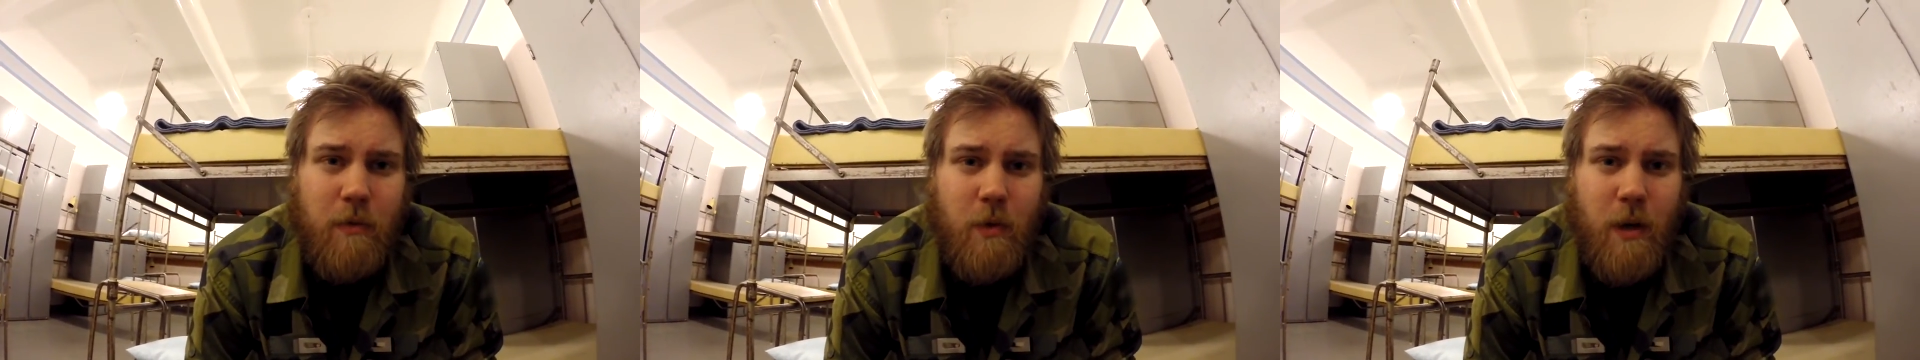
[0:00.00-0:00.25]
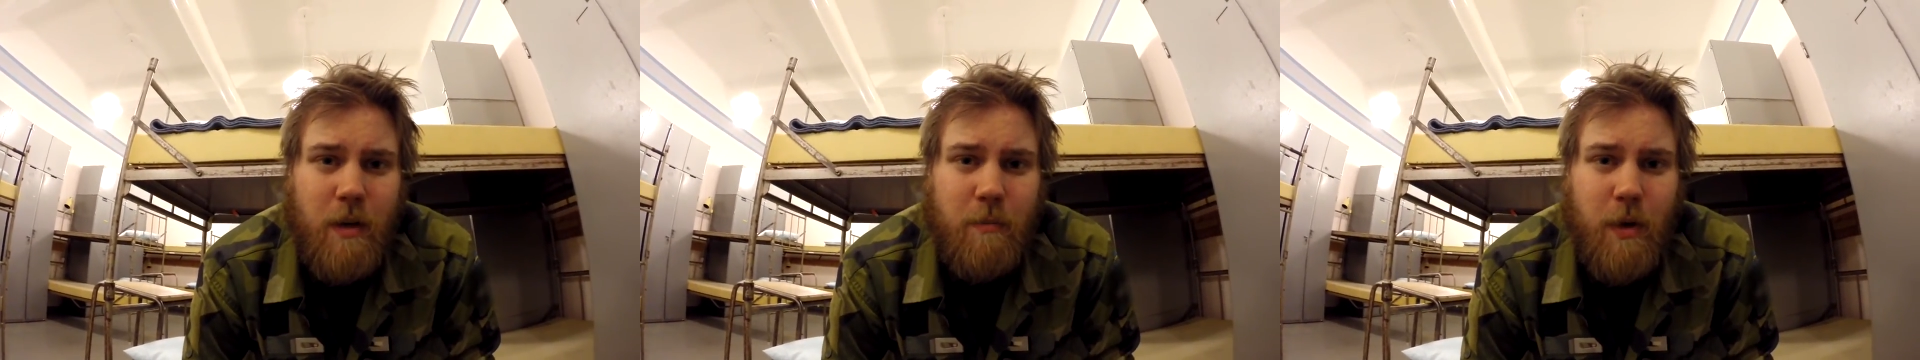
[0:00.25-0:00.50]

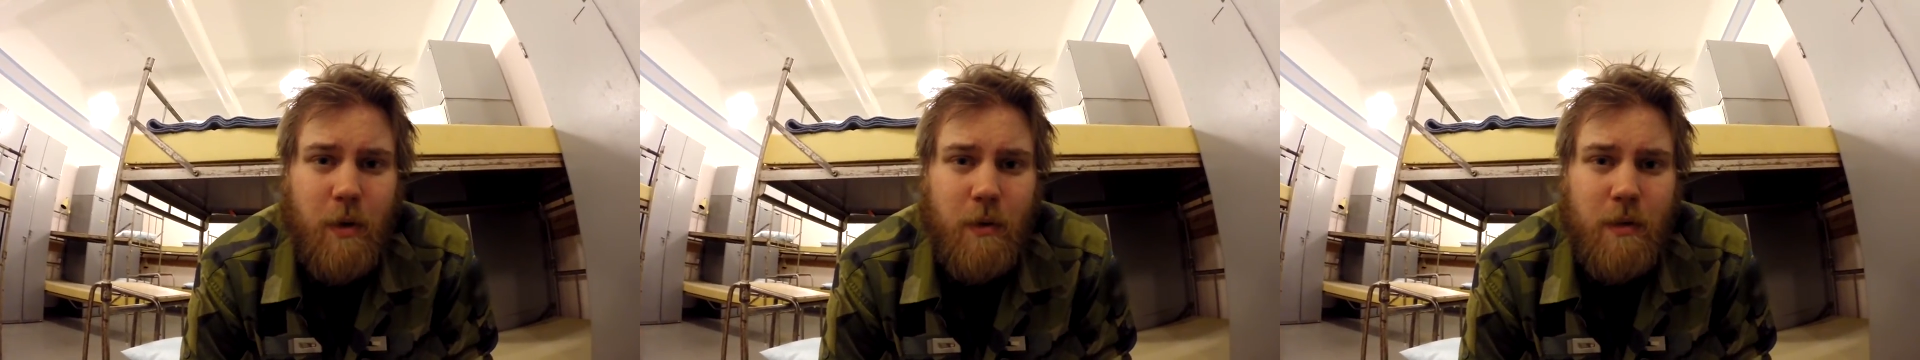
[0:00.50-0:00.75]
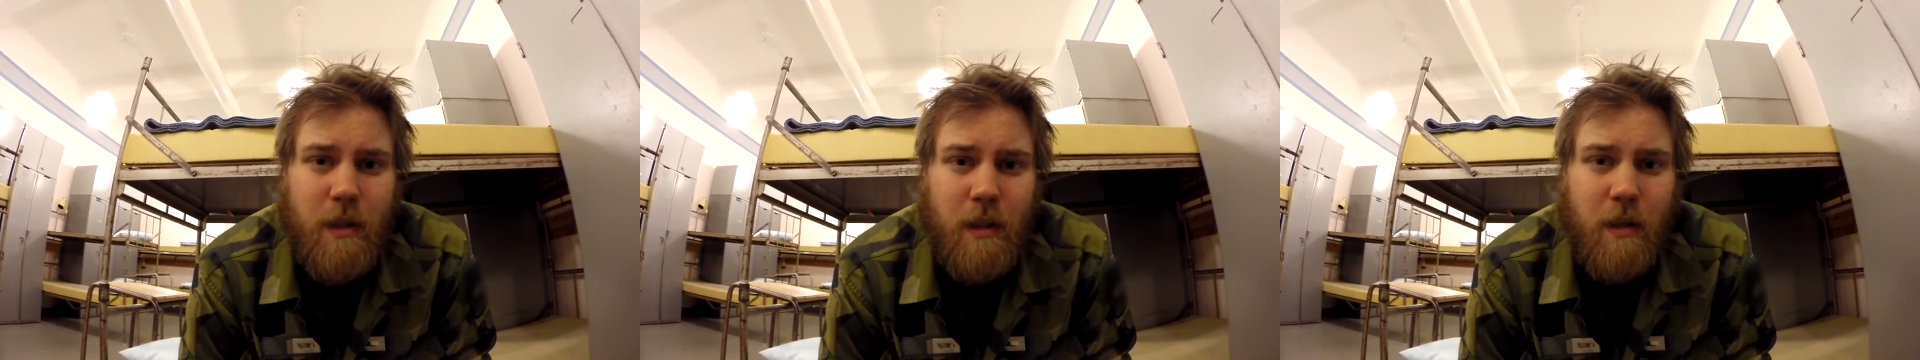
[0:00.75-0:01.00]
try to
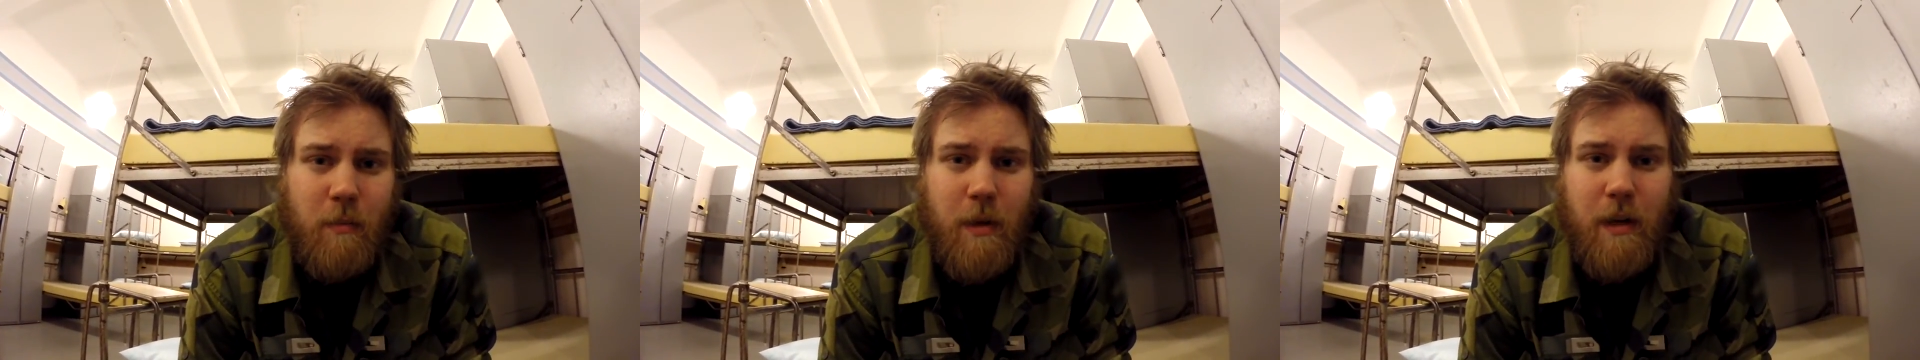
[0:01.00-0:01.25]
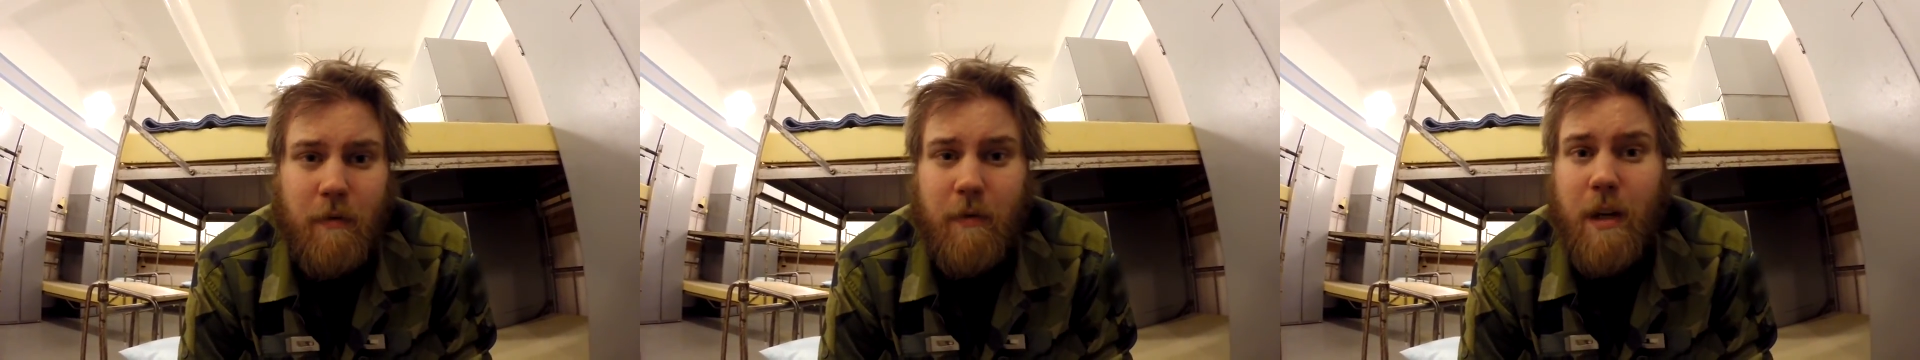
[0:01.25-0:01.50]
post a little
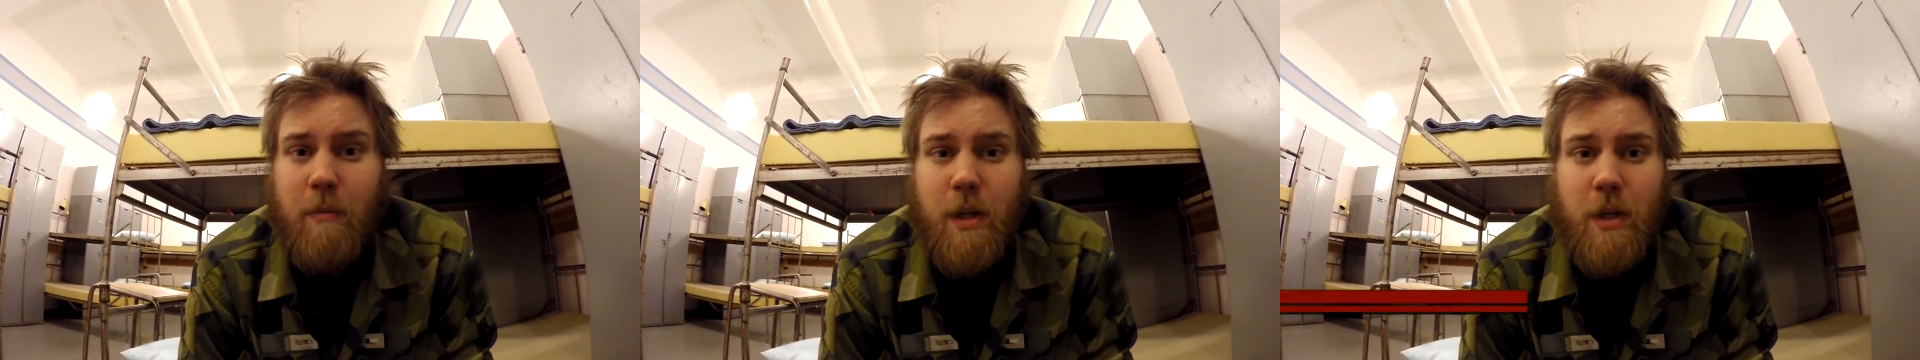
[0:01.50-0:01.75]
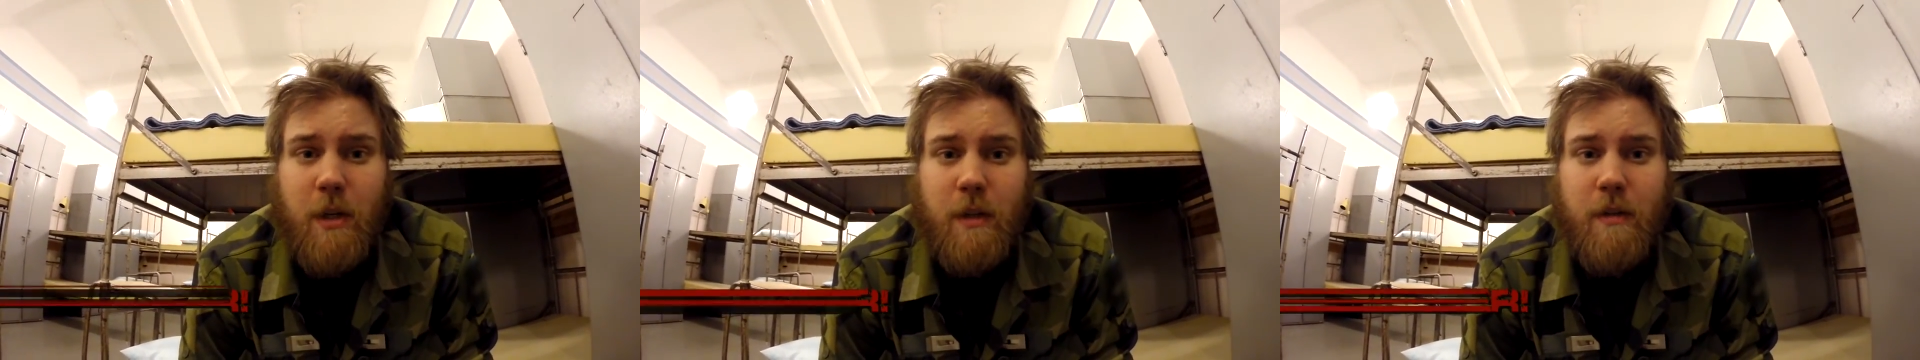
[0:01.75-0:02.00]
bit of
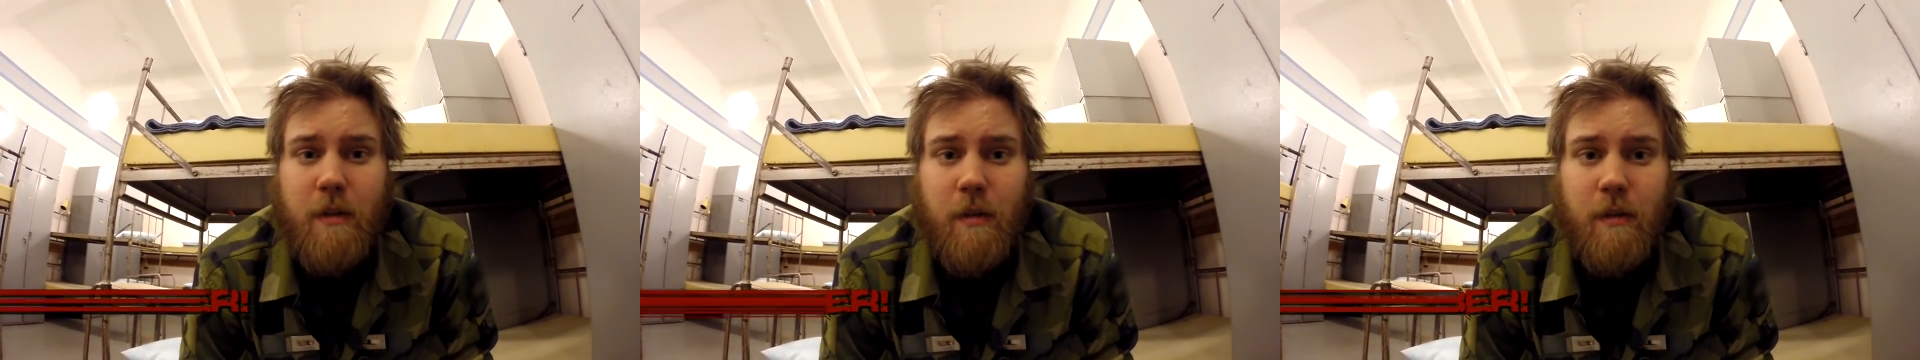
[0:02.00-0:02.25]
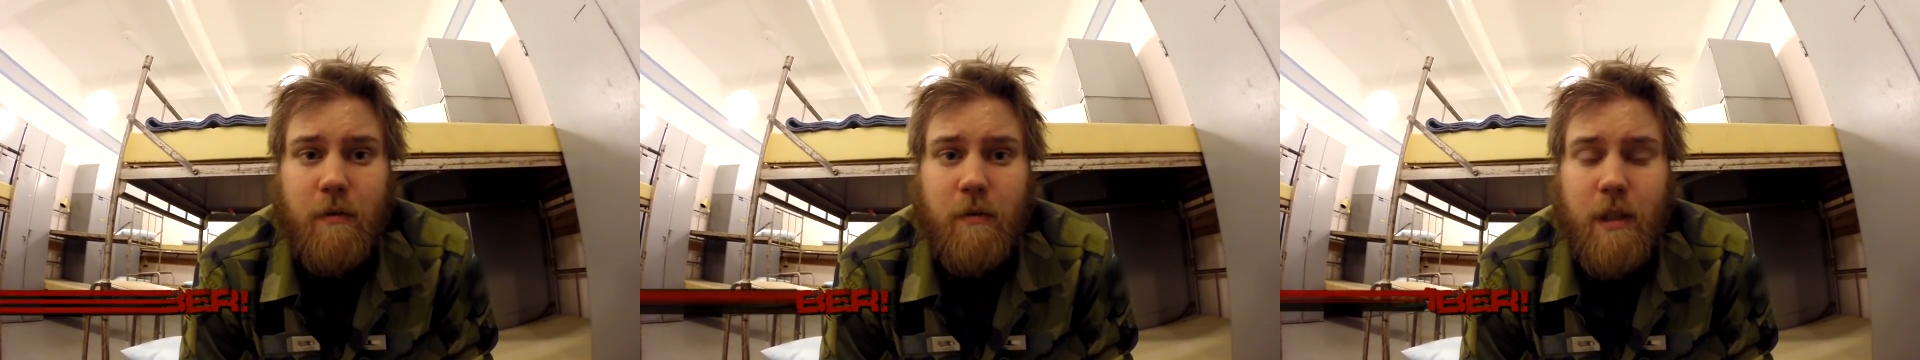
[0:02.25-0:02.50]
images on
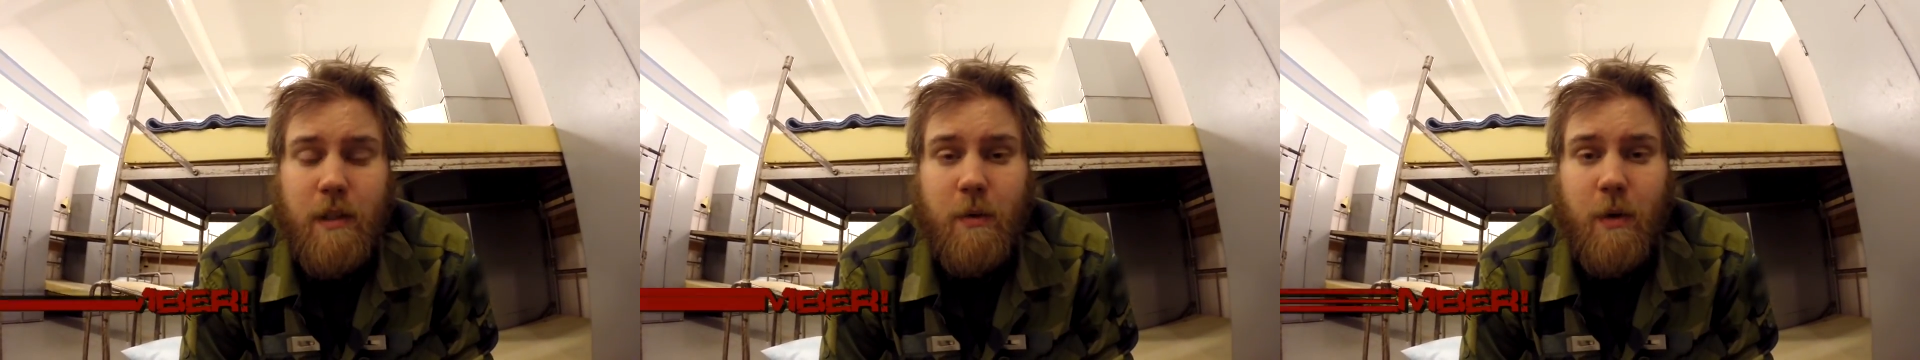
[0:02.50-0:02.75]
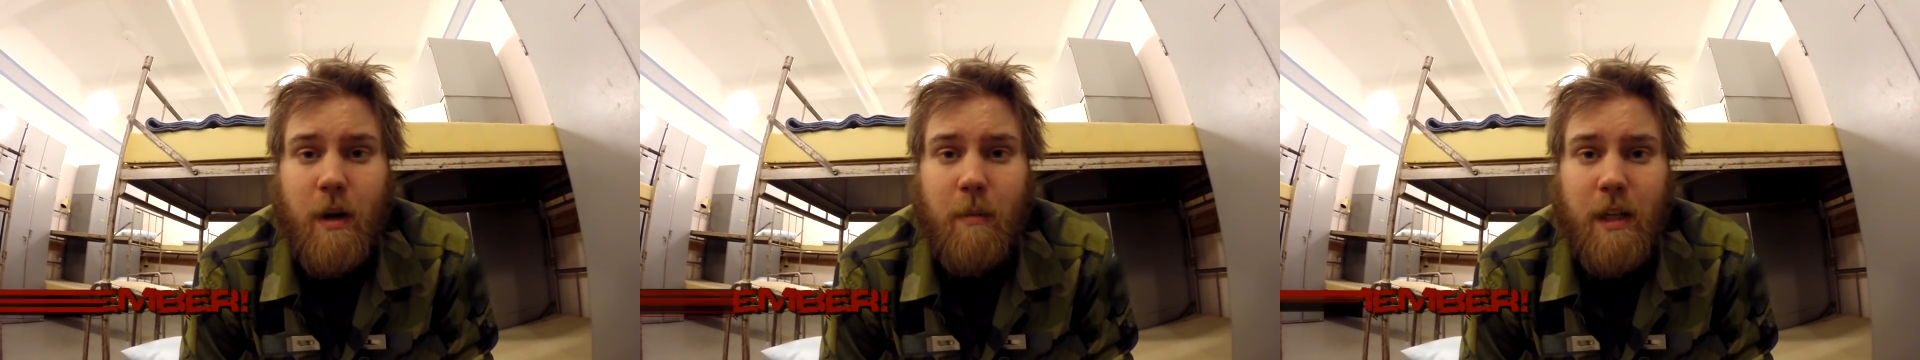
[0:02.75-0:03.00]

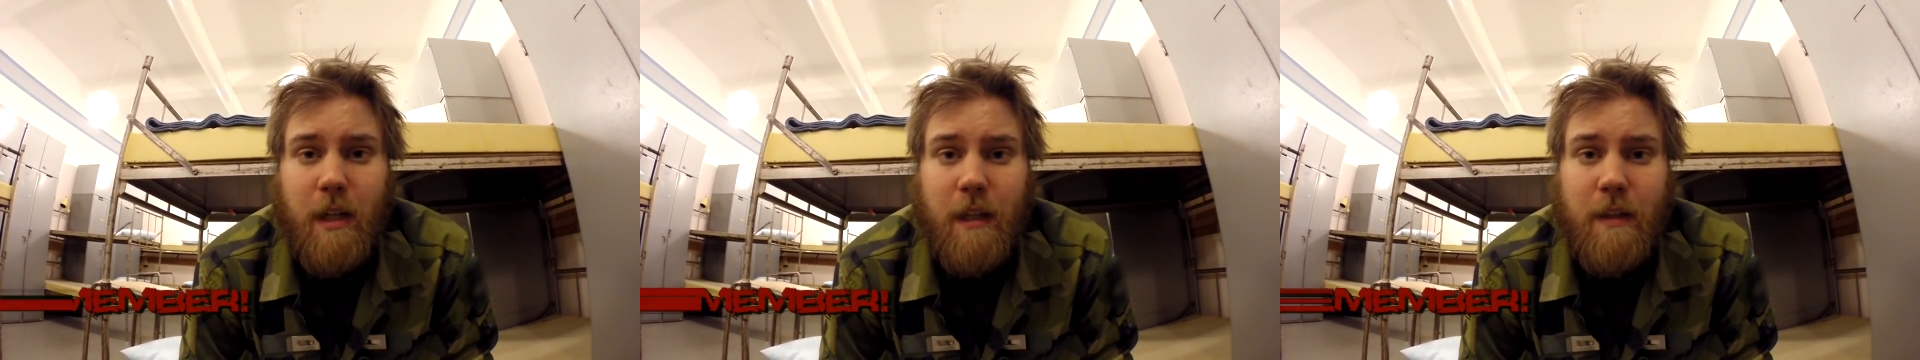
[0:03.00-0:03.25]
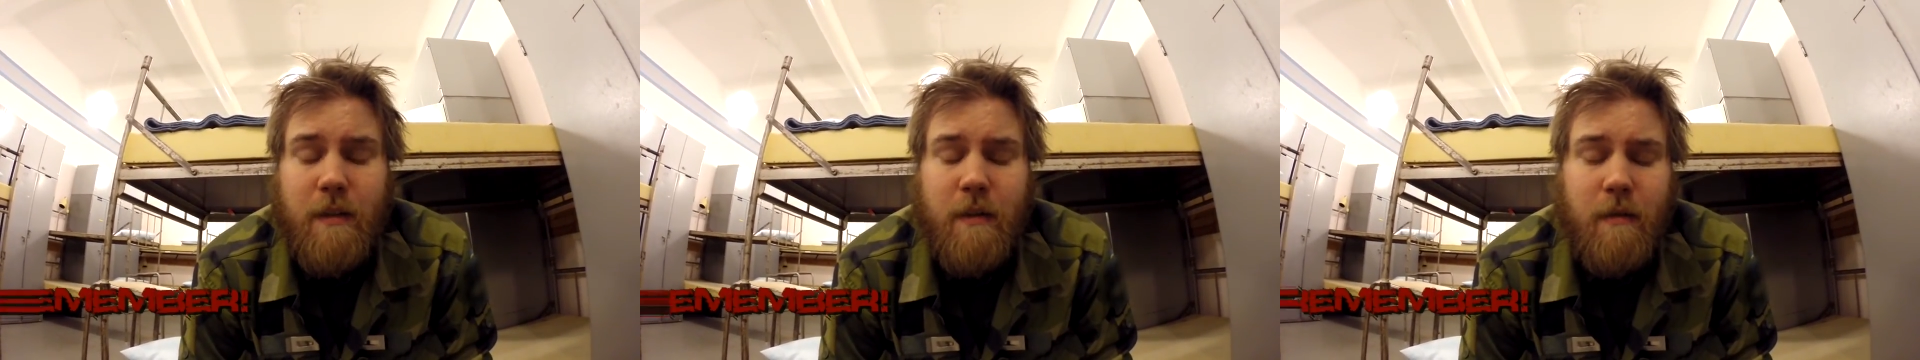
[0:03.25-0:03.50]
Instagram at
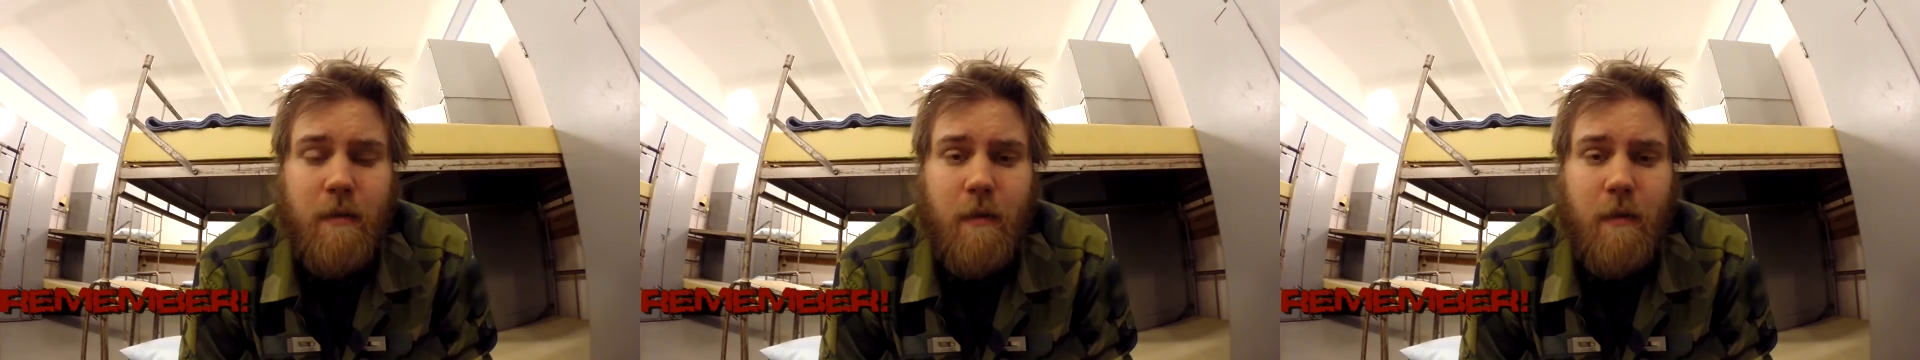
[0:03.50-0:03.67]
least.